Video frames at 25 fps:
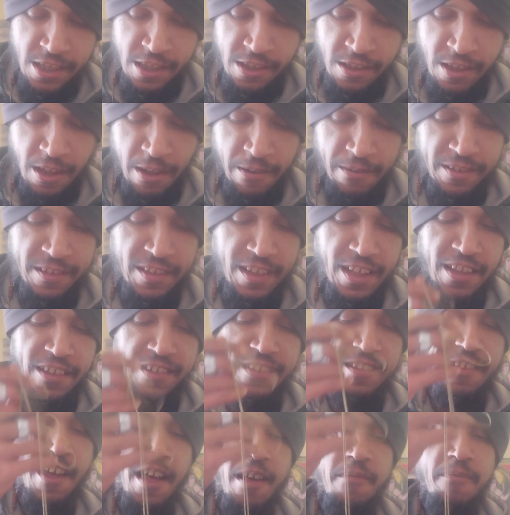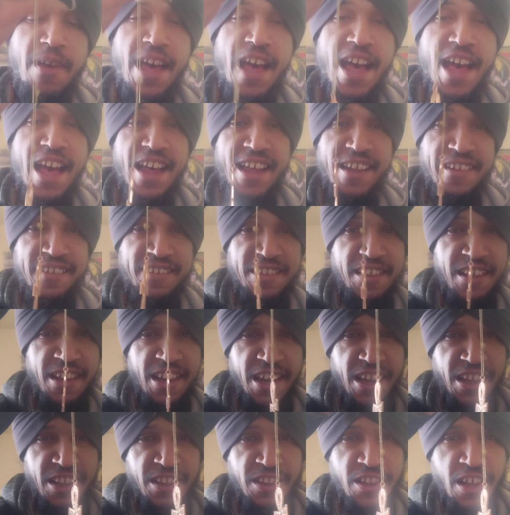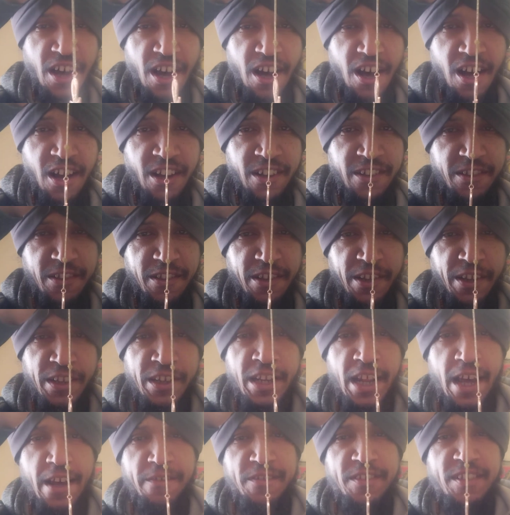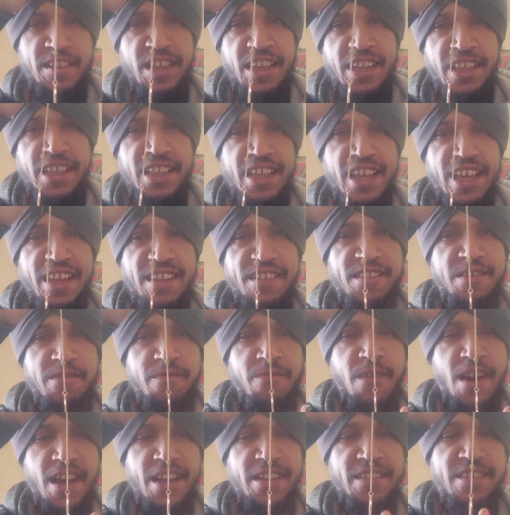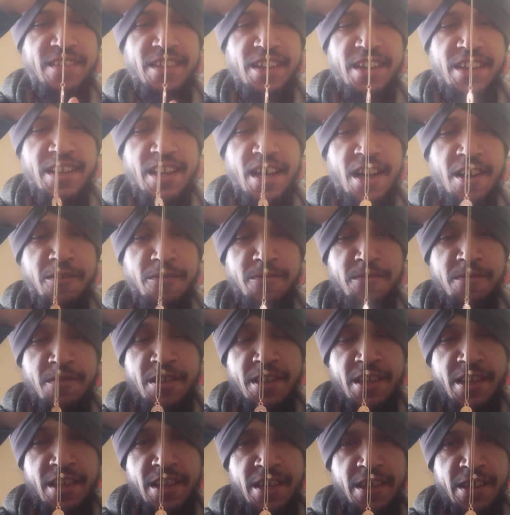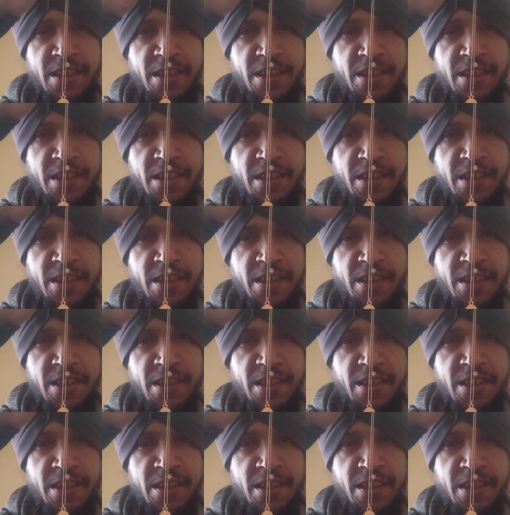You know what I'm saying? So I'm going to ask the on left to the yes, right to the no.